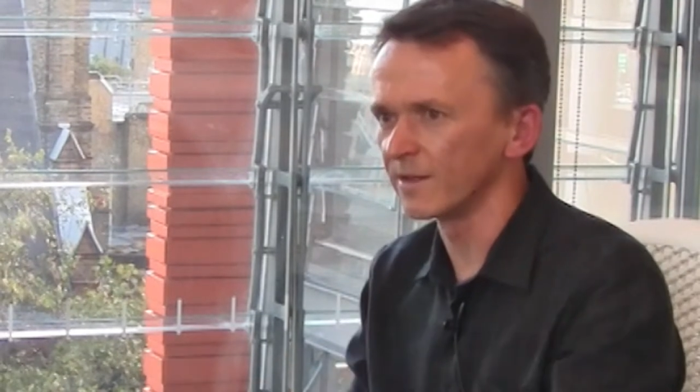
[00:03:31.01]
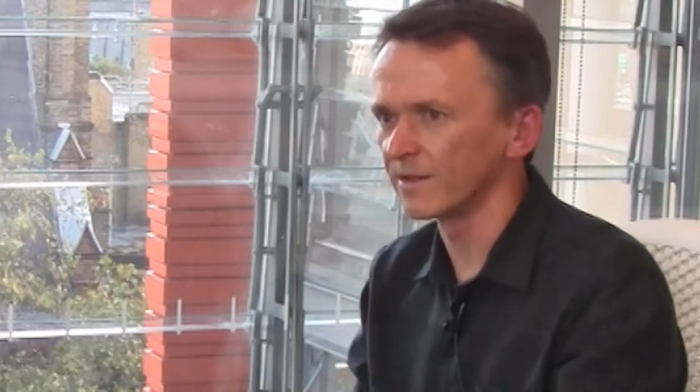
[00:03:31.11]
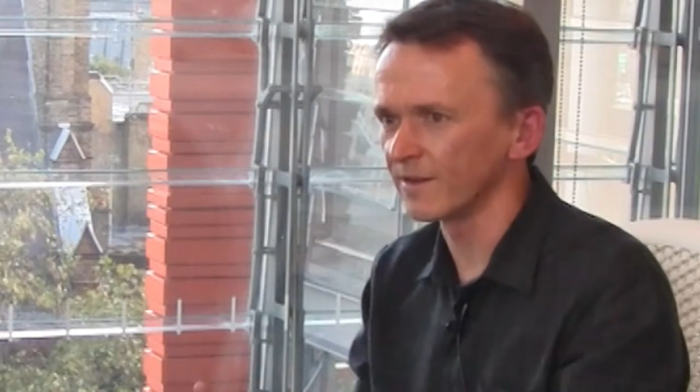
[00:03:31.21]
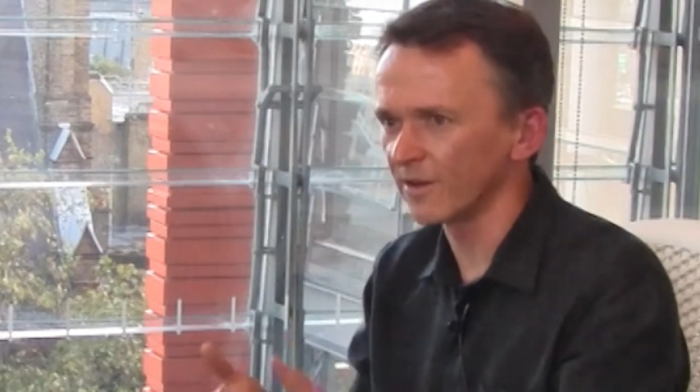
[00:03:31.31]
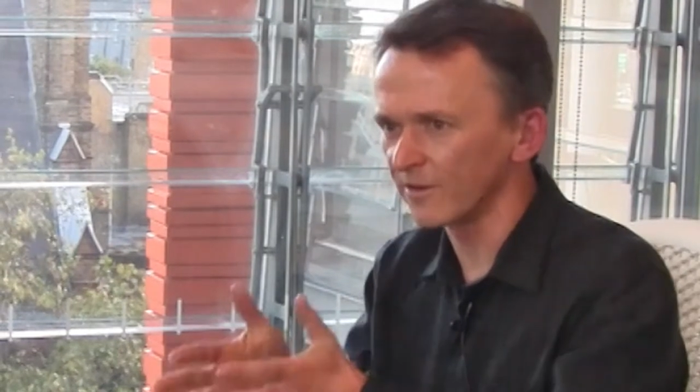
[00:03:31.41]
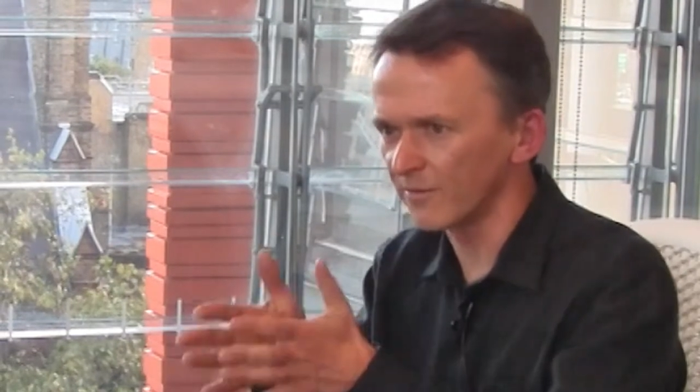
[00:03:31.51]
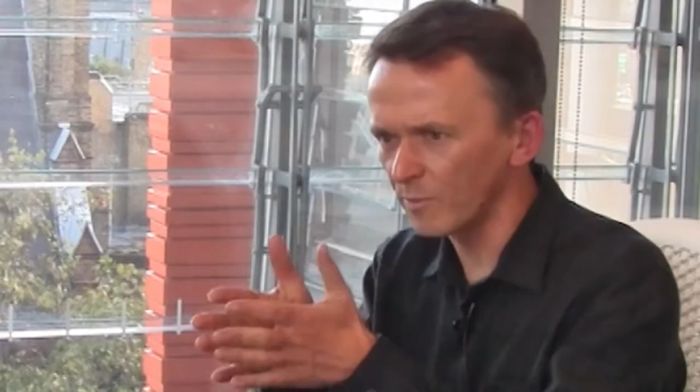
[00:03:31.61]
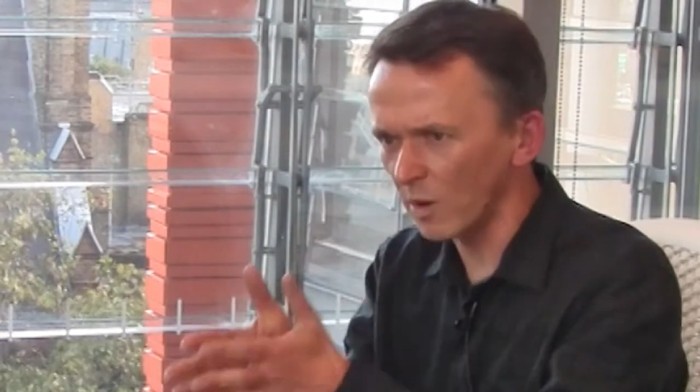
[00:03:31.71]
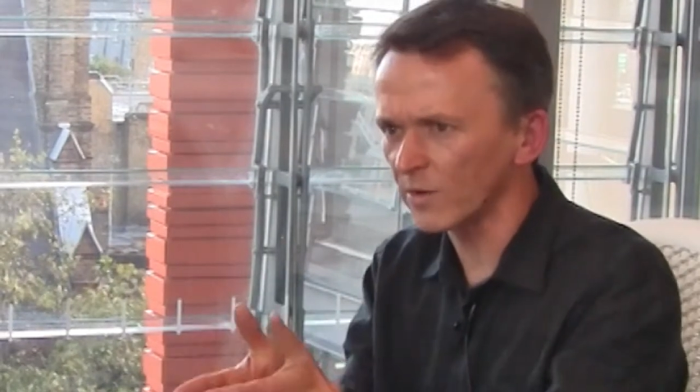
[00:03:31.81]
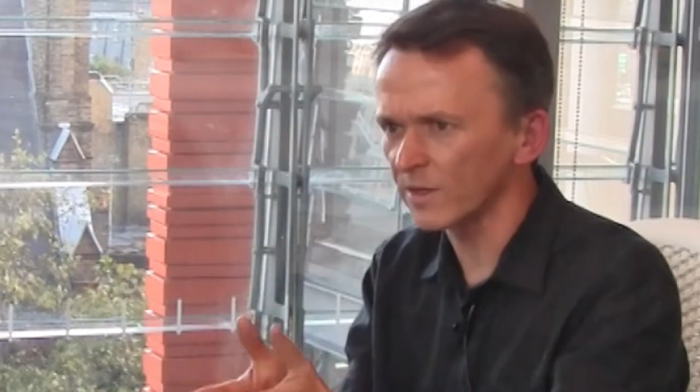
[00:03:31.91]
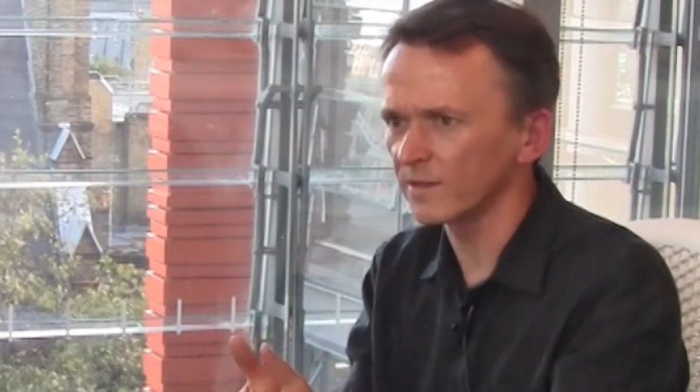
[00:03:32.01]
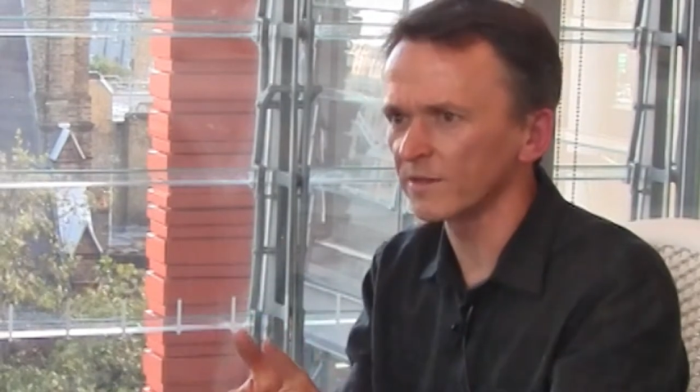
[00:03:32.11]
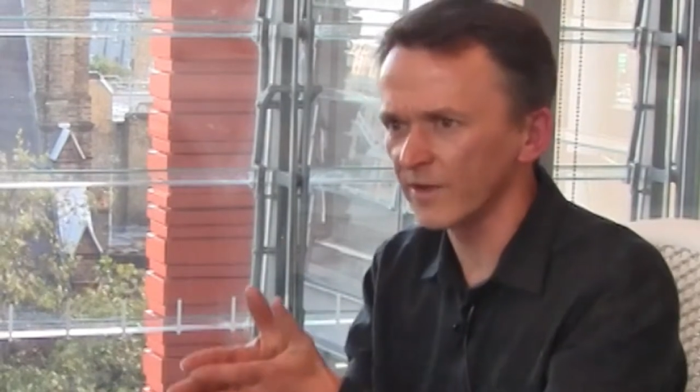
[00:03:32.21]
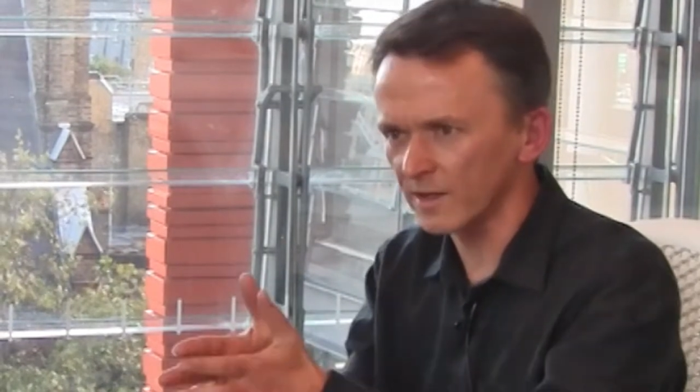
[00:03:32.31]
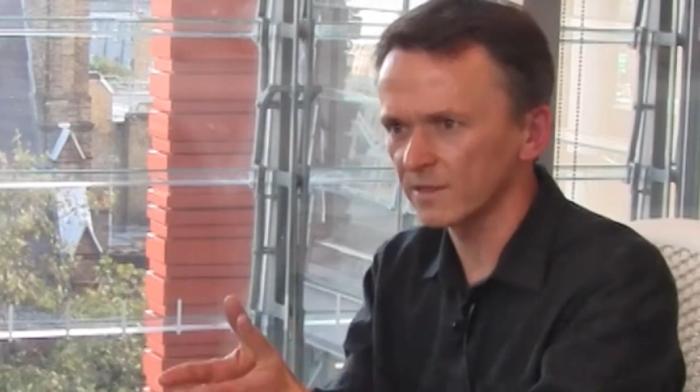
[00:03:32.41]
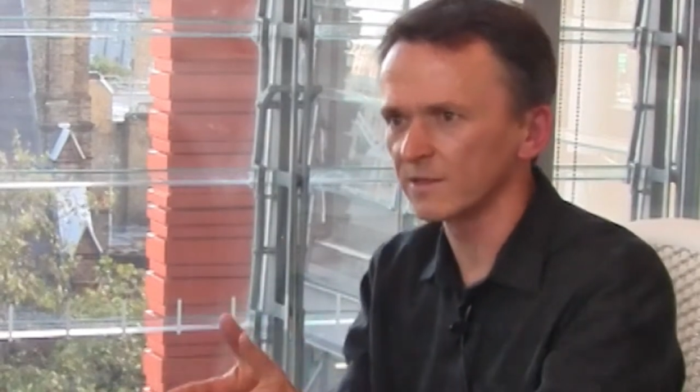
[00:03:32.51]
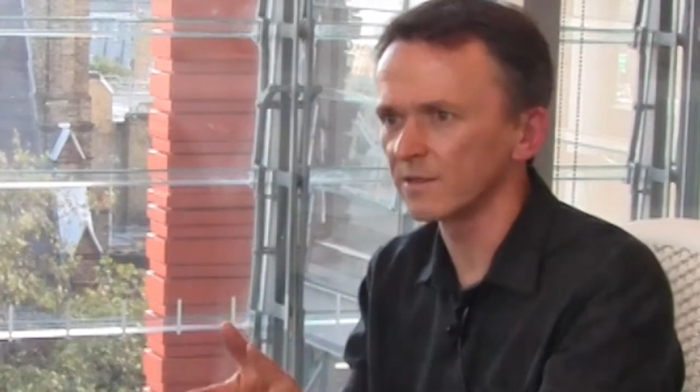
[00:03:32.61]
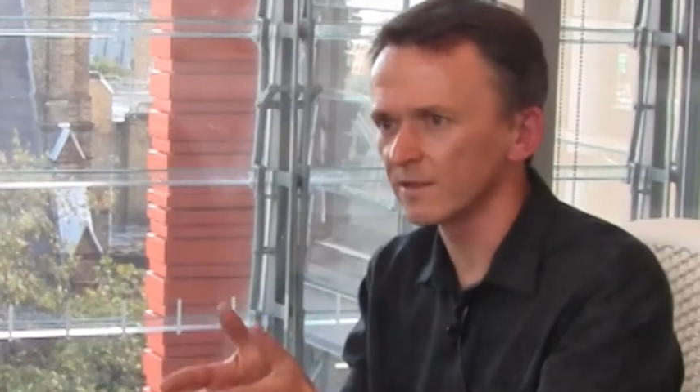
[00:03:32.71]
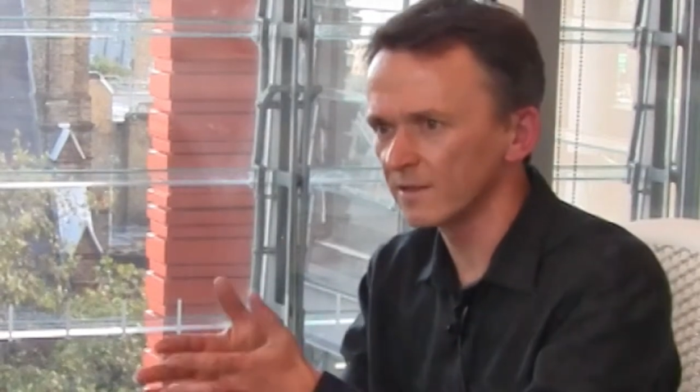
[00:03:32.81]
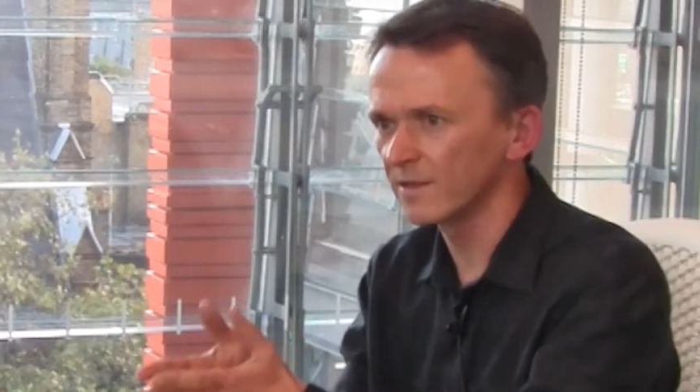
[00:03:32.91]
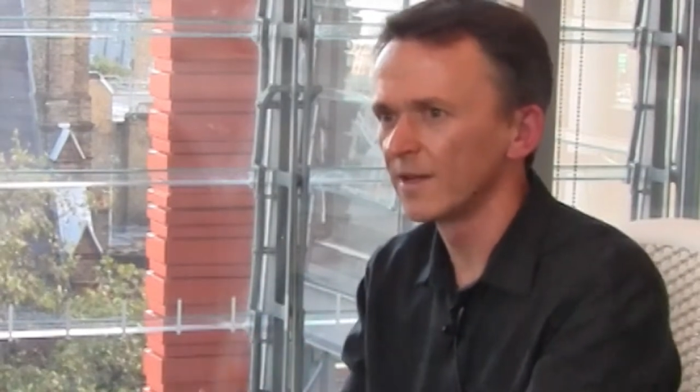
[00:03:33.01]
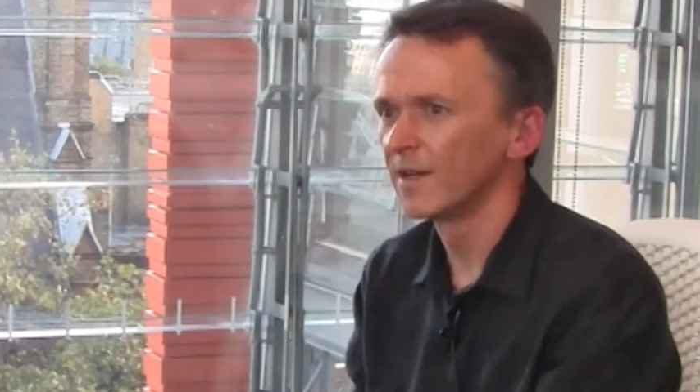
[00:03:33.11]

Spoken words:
into kind of pockets of excellence.